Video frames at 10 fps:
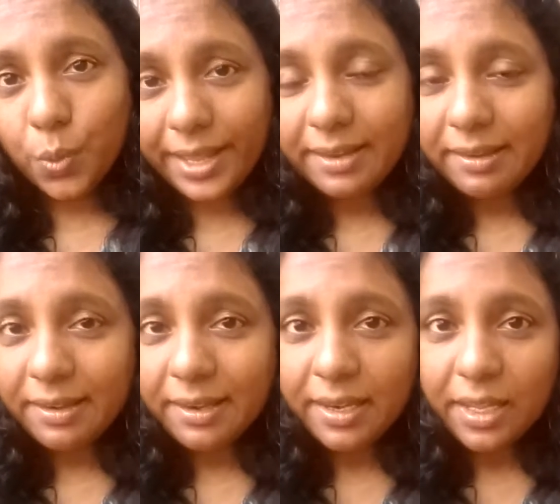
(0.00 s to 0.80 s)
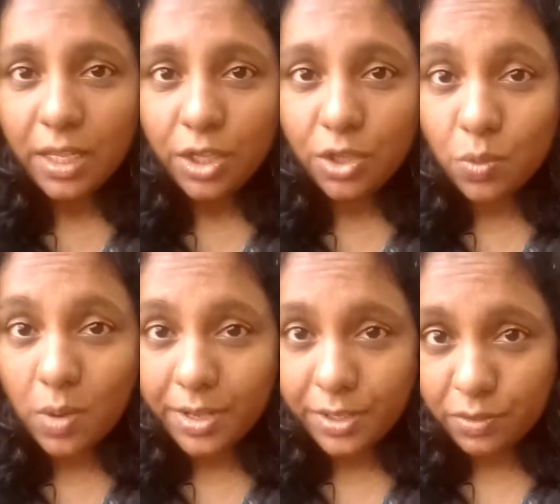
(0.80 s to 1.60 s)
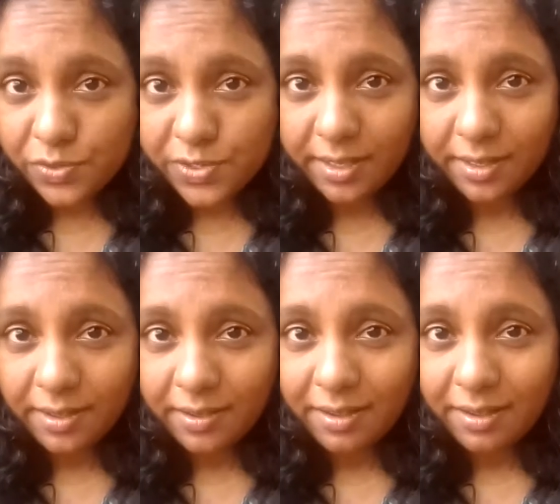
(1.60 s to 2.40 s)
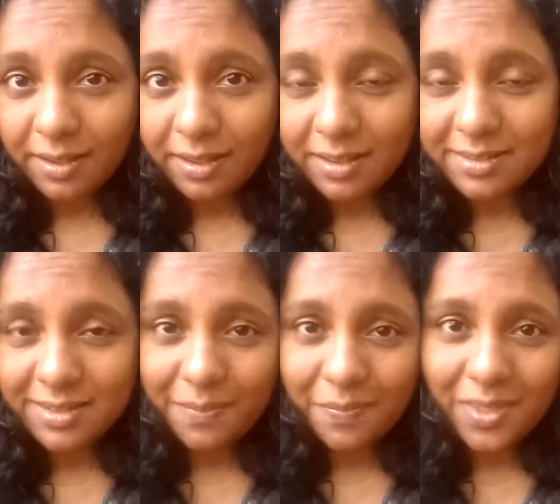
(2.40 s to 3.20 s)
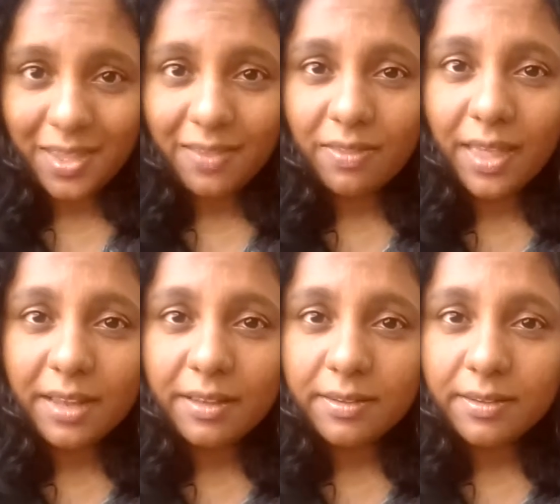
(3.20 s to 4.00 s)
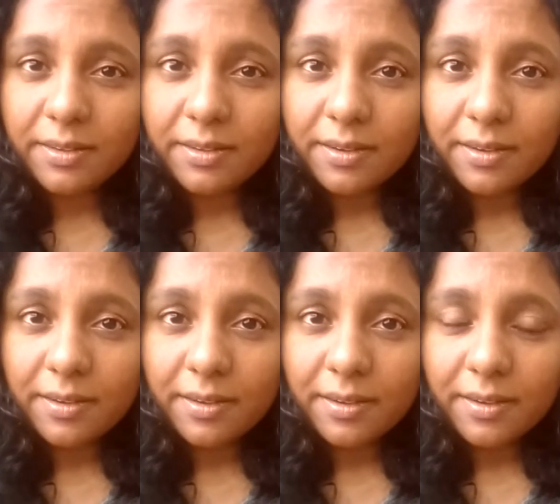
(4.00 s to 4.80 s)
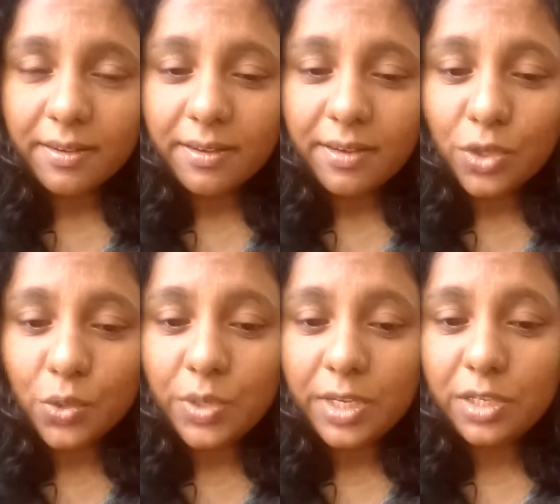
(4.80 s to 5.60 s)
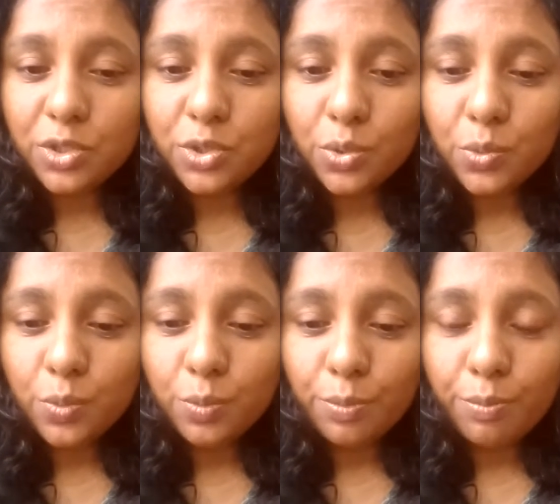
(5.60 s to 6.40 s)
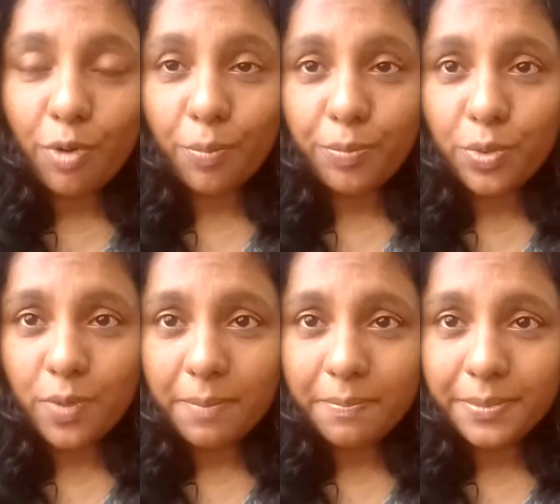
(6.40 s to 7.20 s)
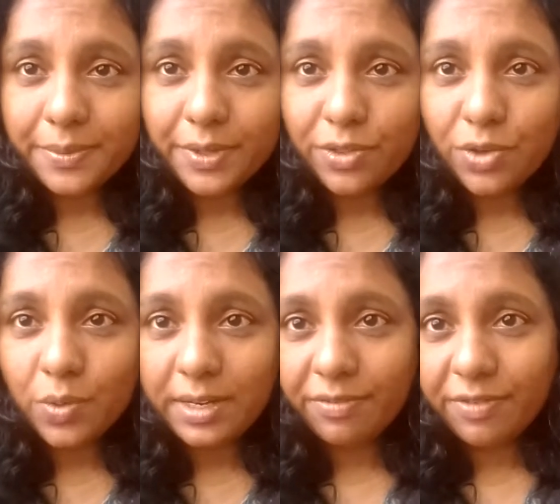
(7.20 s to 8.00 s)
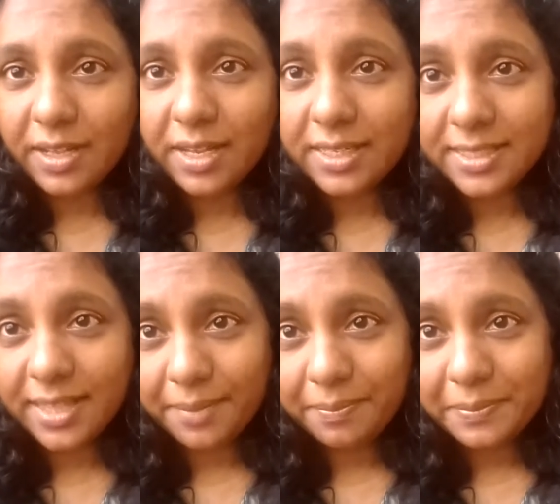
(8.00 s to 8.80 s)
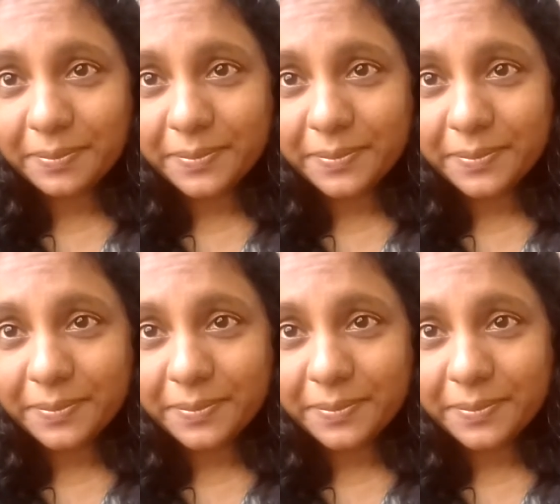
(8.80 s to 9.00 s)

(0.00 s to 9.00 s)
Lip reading: When you are using something that you need to prop you up through a difficult time,